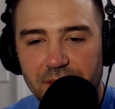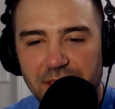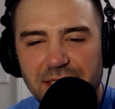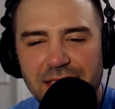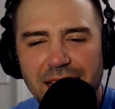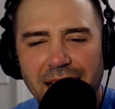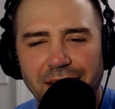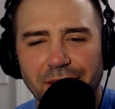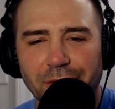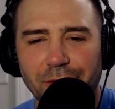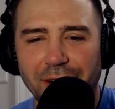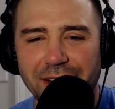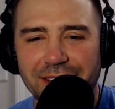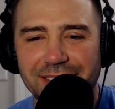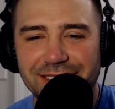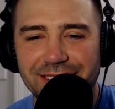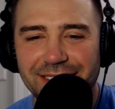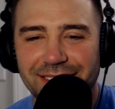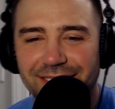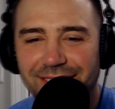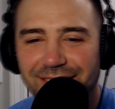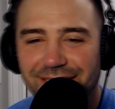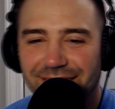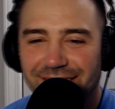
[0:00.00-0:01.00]
Isn't that
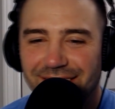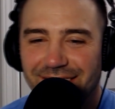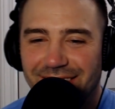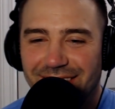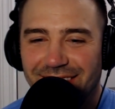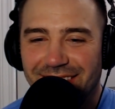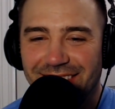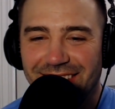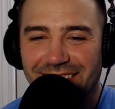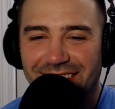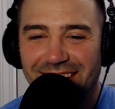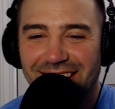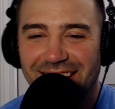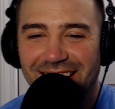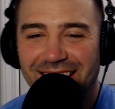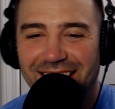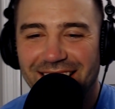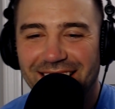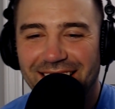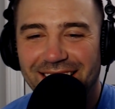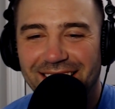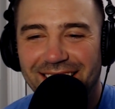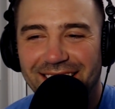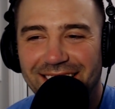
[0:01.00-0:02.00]
crazy?
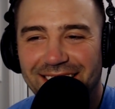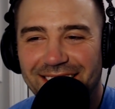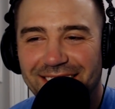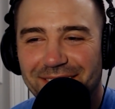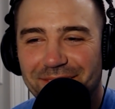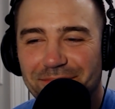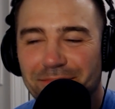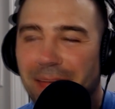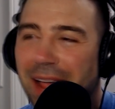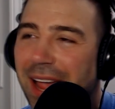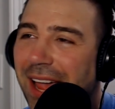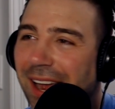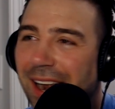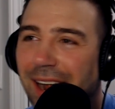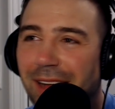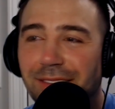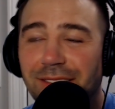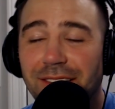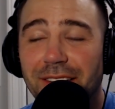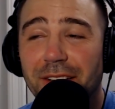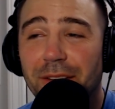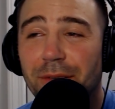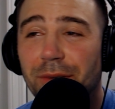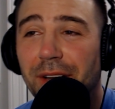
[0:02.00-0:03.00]
Man,
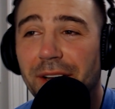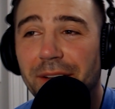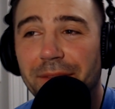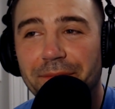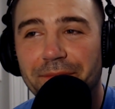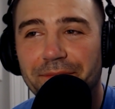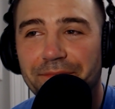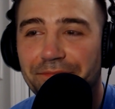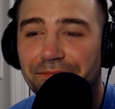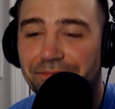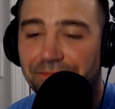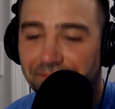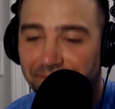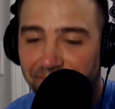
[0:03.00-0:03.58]
I'll tell you what.